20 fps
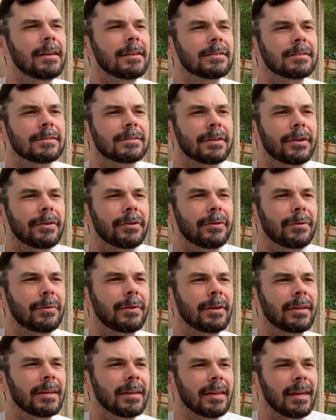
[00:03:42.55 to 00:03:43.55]
So
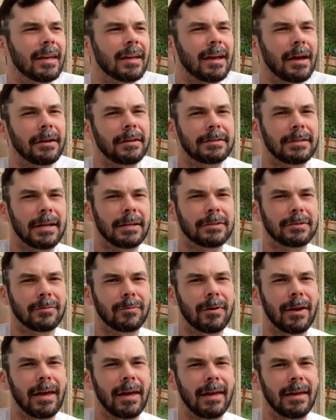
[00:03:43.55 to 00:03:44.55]
it kind of takes
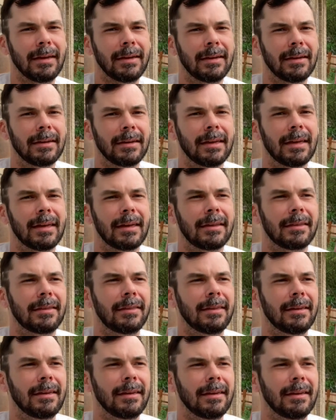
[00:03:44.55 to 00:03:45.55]
away
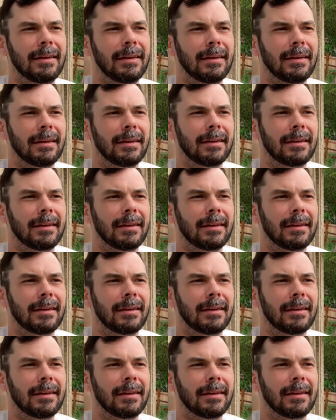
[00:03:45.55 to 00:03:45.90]
the